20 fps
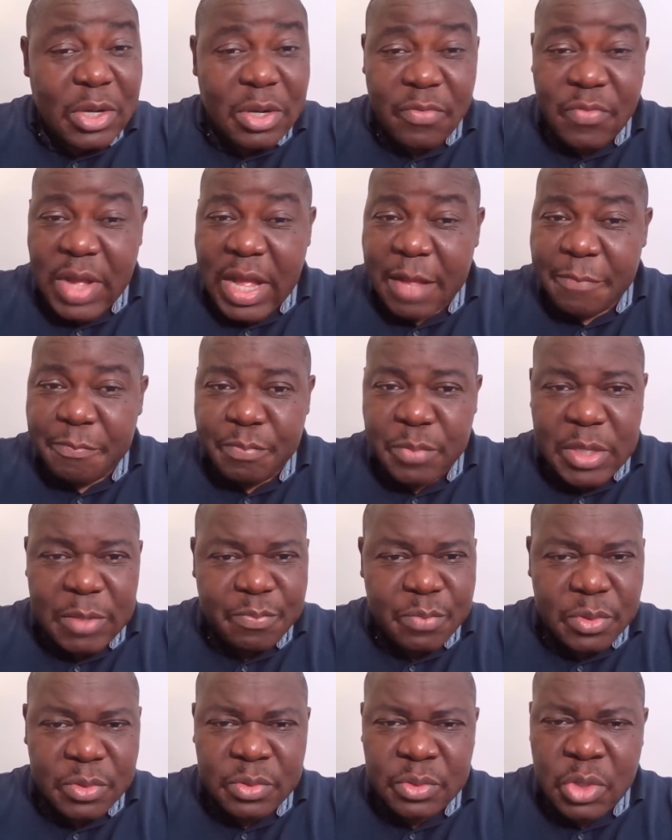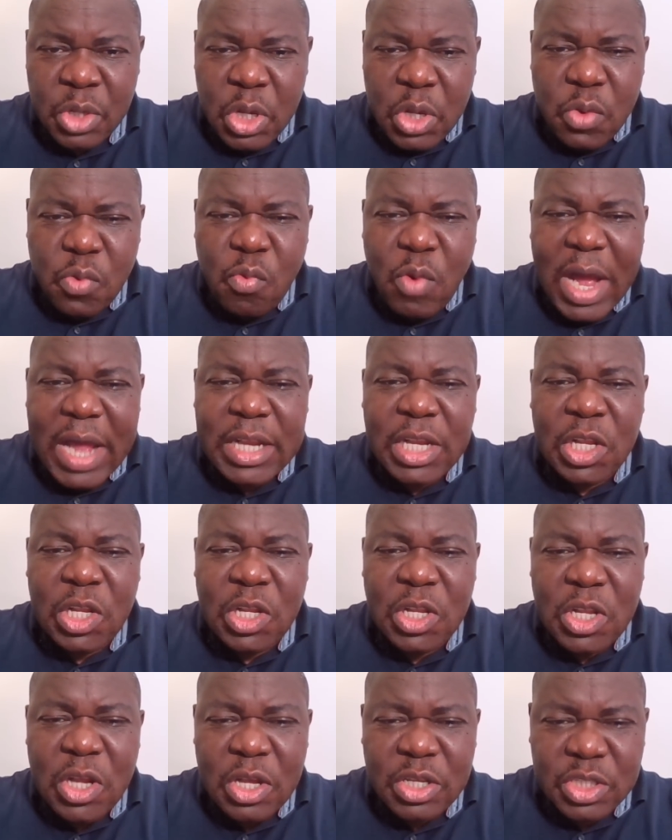of our people who had
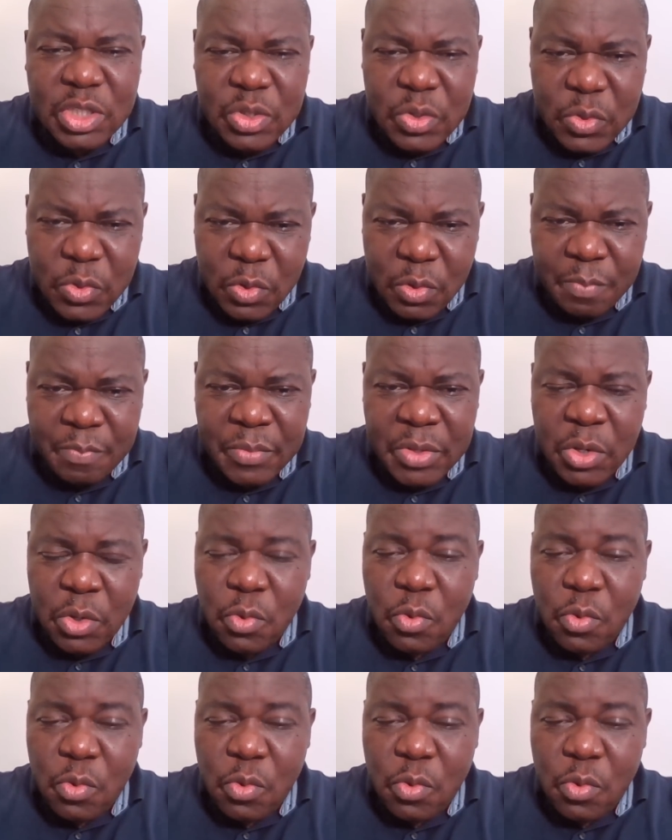lost hope,